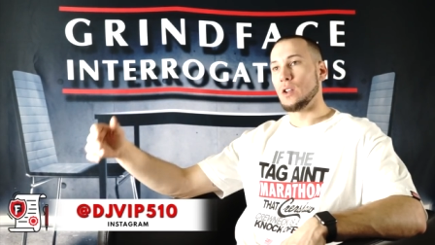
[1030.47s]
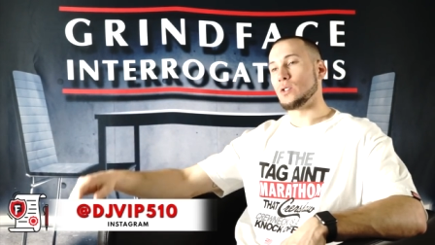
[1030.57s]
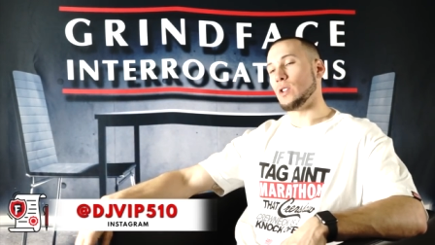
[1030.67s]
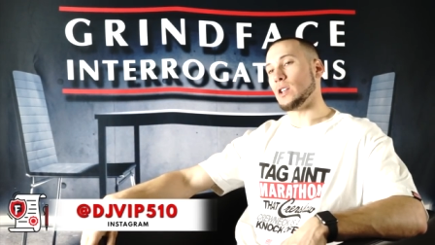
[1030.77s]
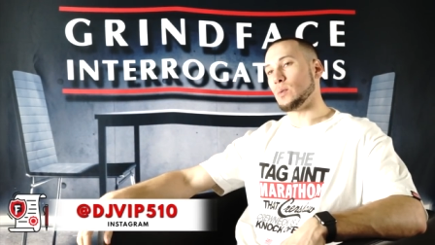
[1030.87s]

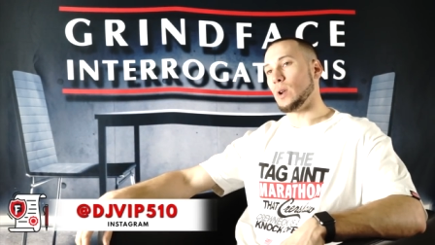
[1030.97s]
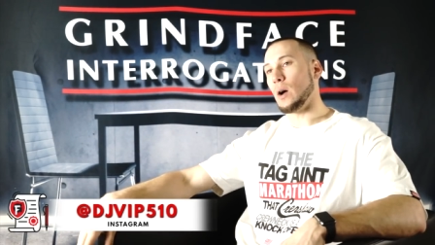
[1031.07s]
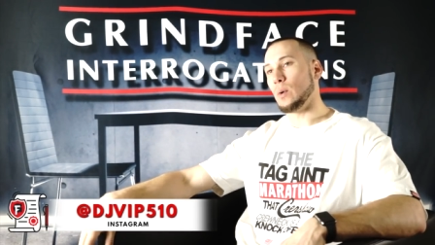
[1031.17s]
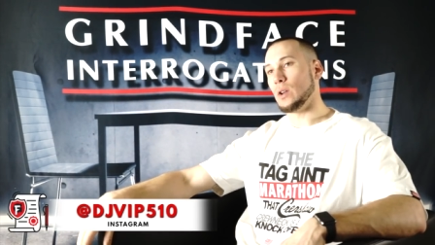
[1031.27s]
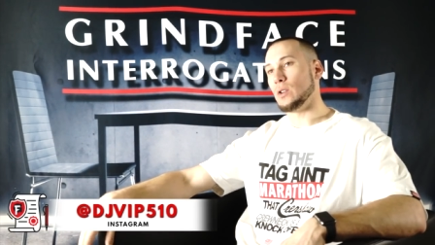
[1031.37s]
so that's what I
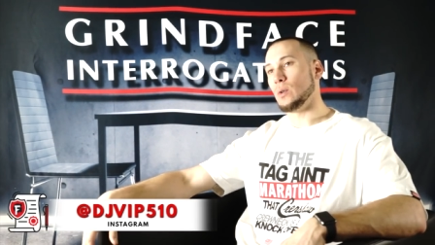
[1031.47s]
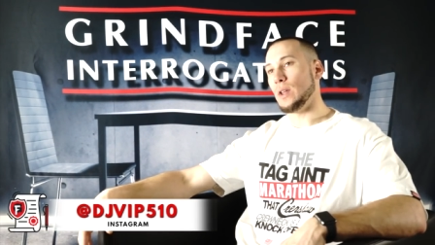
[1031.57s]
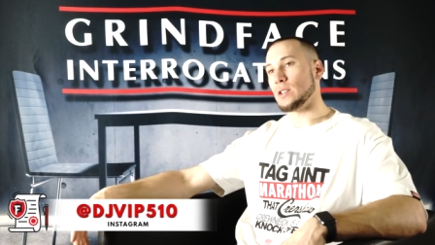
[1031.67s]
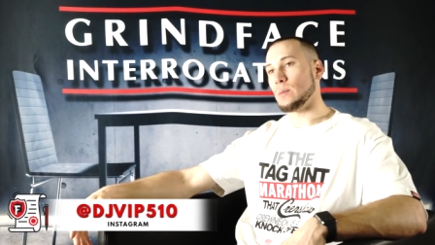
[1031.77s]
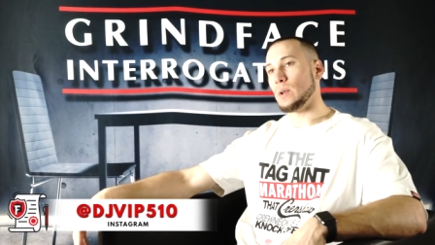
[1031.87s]
want to do and
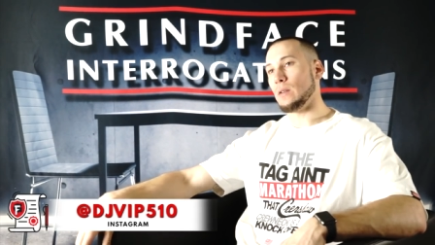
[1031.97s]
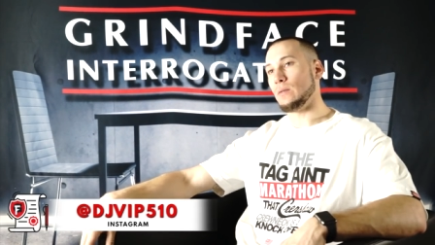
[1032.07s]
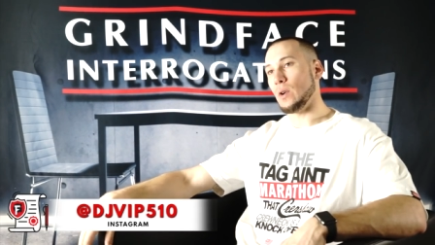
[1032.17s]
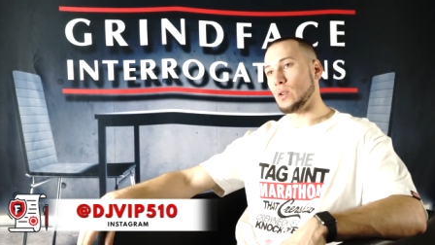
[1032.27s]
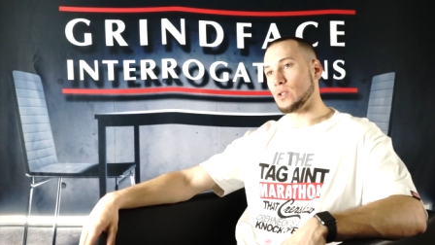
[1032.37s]
that's something I'm
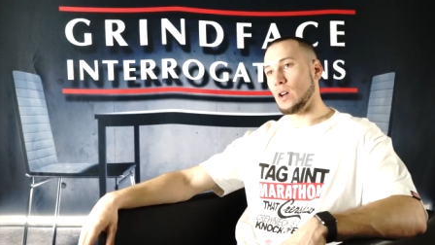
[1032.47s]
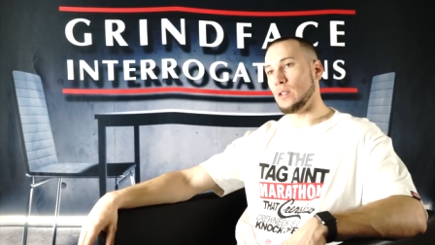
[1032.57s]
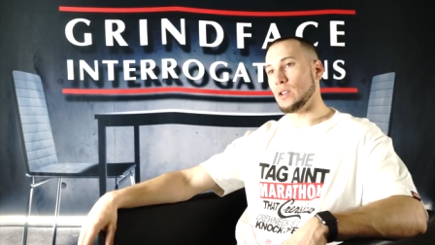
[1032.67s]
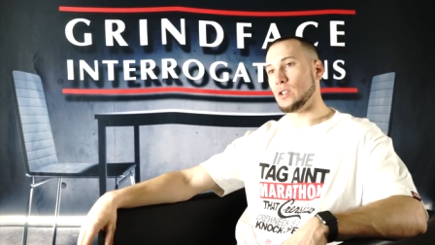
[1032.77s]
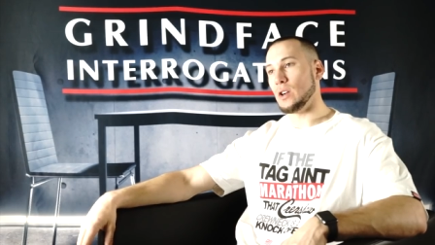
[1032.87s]
focused on
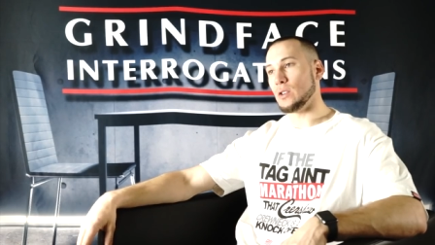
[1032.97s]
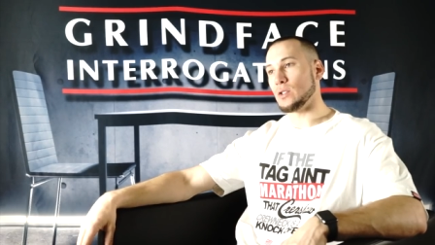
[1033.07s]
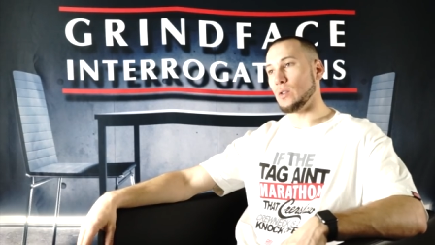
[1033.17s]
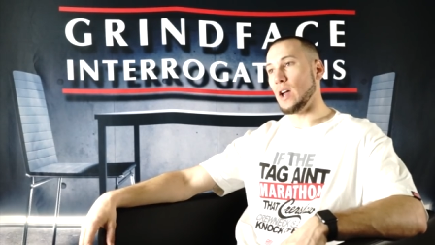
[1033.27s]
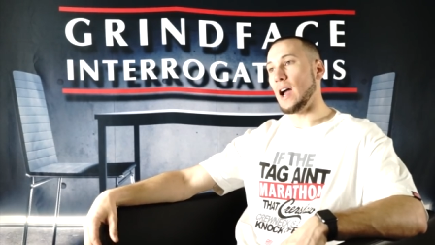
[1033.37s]
this year
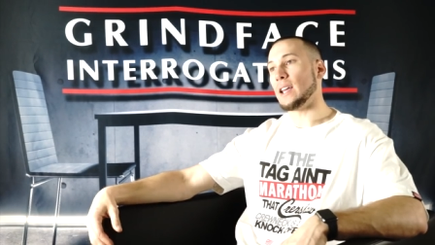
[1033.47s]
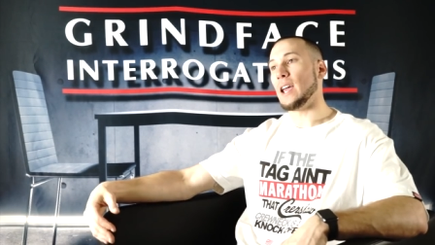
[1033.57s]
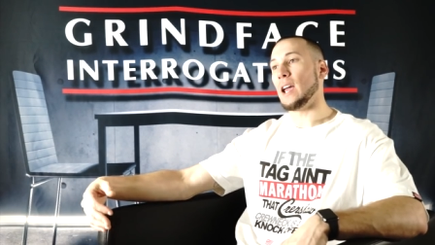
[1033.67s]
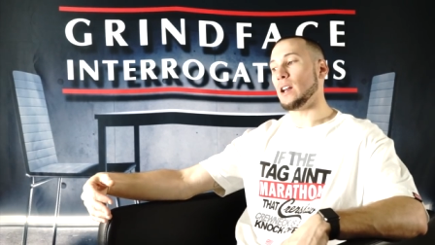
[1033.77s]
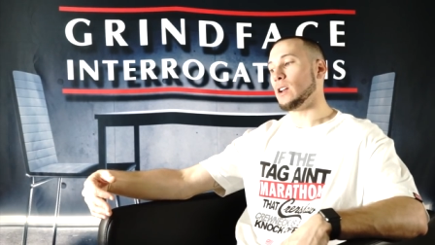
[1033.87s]
so that I
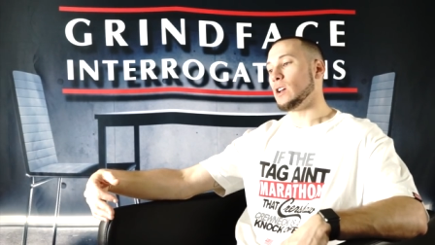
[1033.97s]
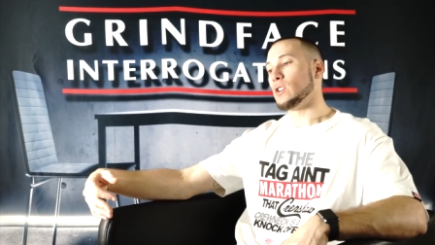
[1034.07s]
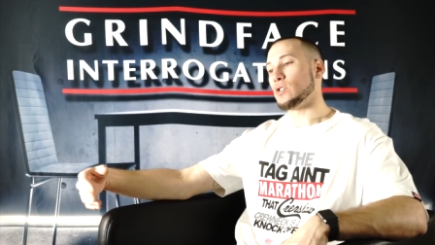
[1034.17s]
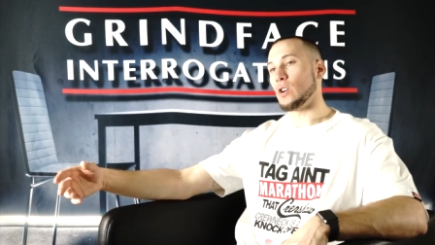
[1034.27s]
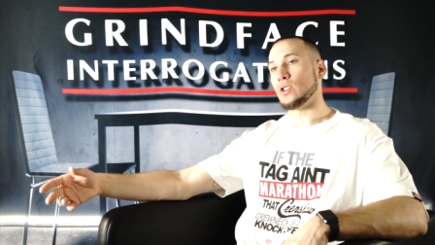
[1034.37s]
can
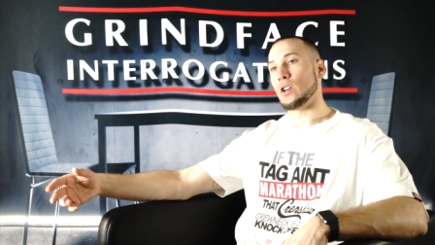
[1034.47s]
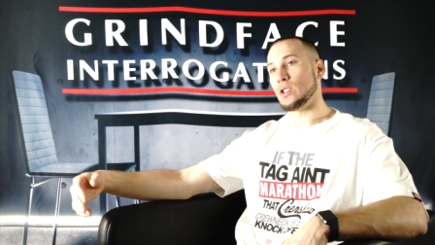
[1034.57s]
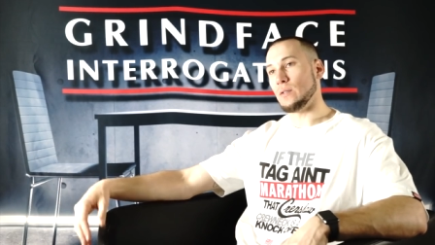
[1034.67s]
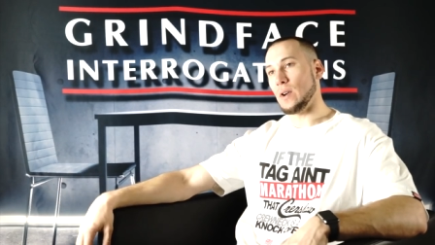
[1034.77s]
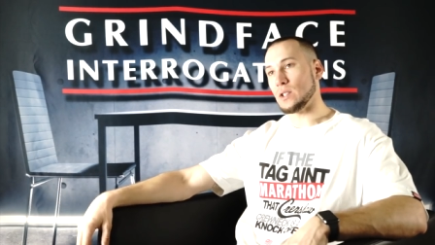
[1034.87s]
start
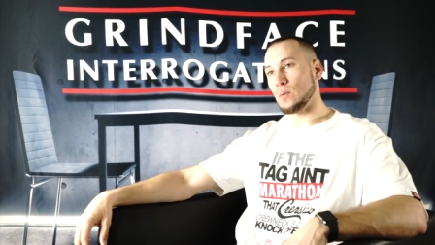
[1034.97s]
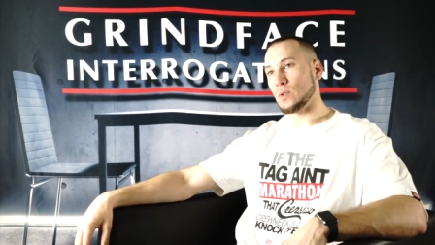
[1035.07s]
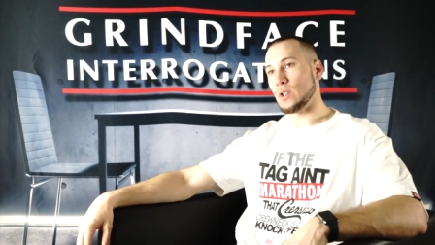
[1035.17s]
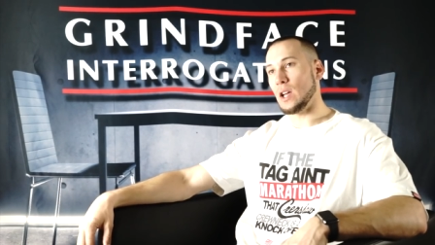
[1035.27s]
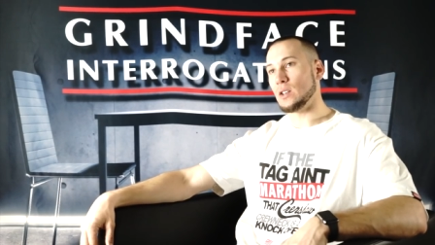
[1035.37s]
touching festival
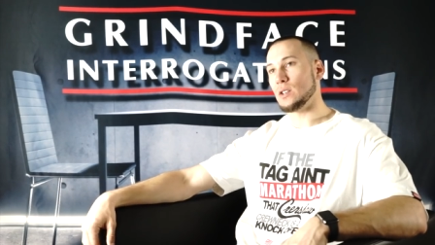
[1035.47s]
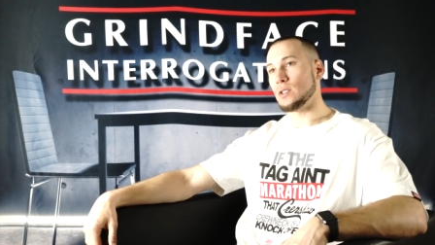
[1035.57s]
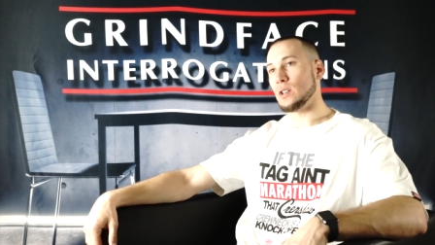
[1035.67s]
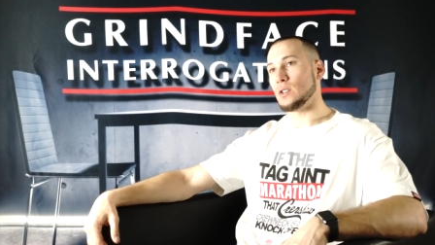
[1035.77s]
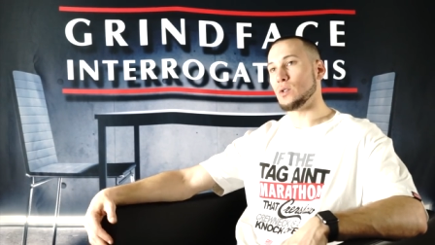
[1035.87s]

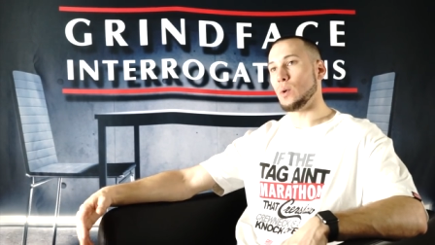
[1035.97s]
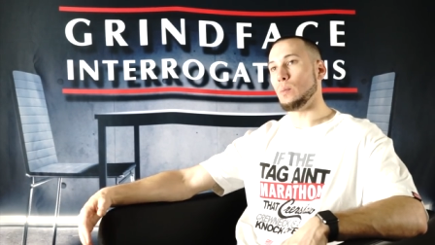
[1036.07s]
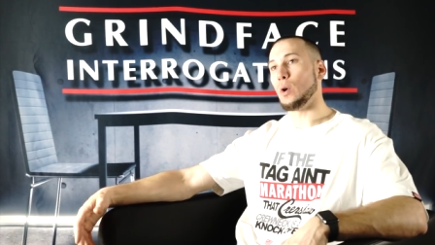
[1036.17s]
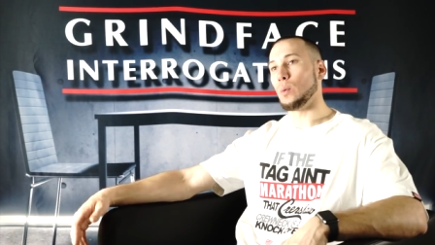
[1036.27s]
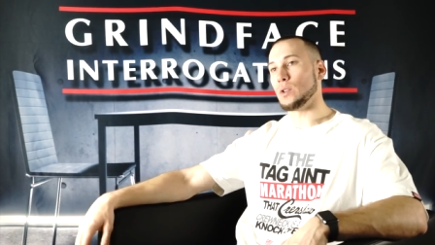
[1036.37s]
stages is doing
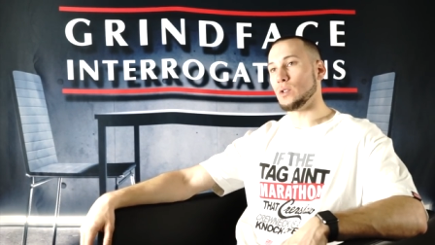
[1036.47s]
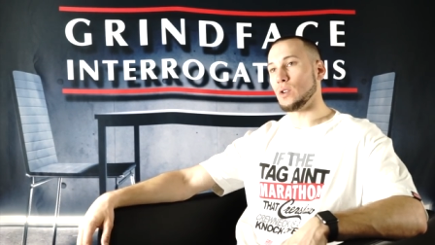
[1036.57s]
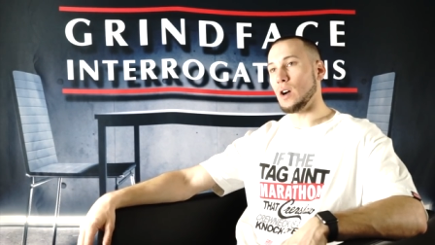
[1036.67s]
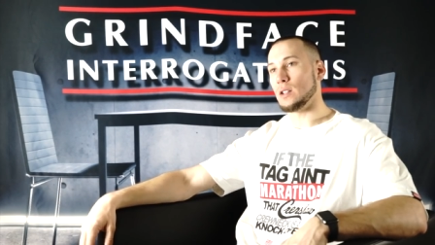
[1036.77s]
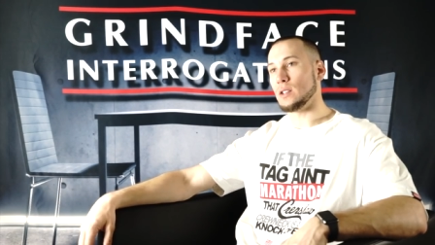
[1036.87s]
more original
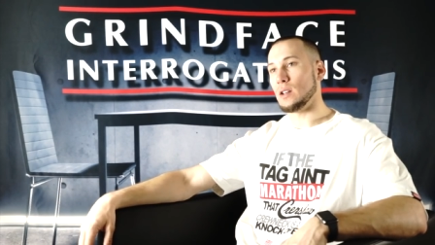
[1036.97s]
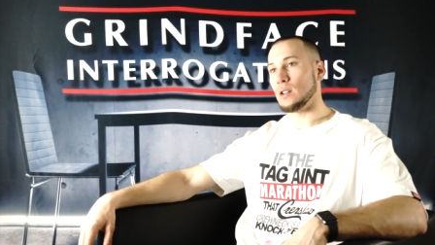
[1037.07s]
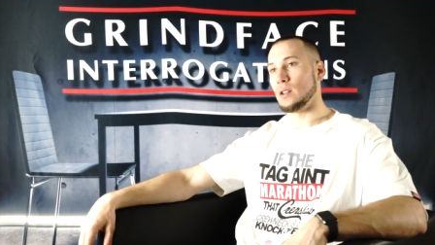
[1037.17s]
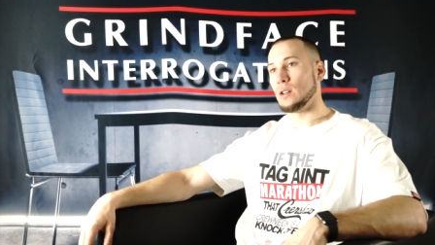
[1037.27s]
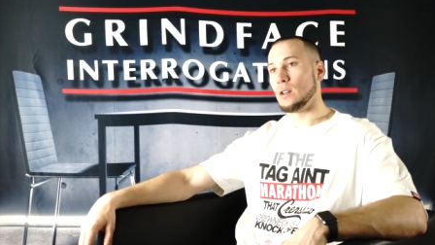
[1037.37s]
content
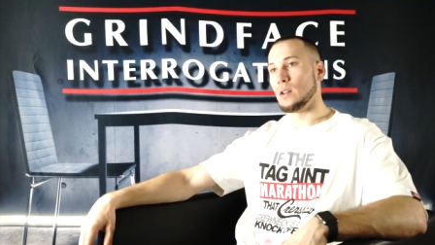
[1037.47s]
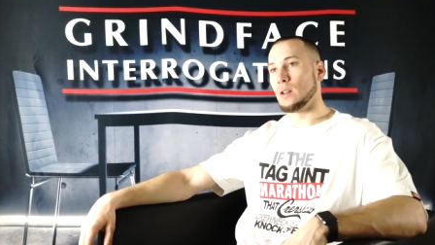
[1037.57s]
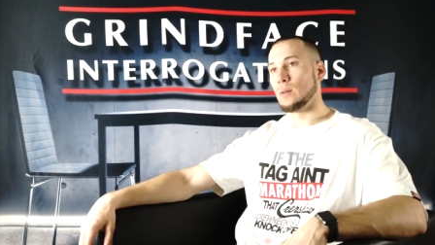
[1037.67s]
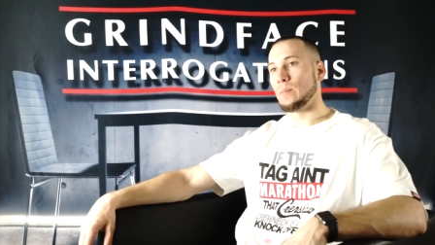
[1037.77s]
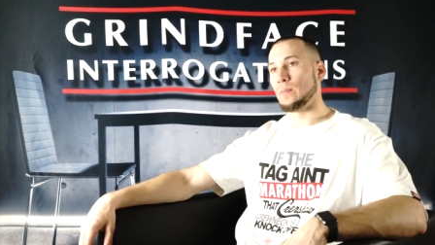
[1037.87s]
original
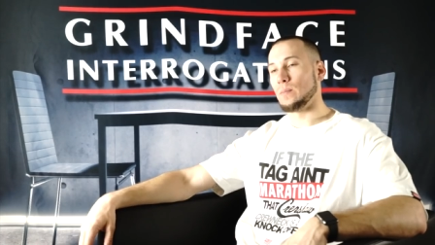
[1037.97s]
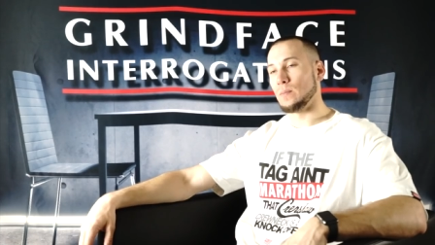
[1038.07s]
content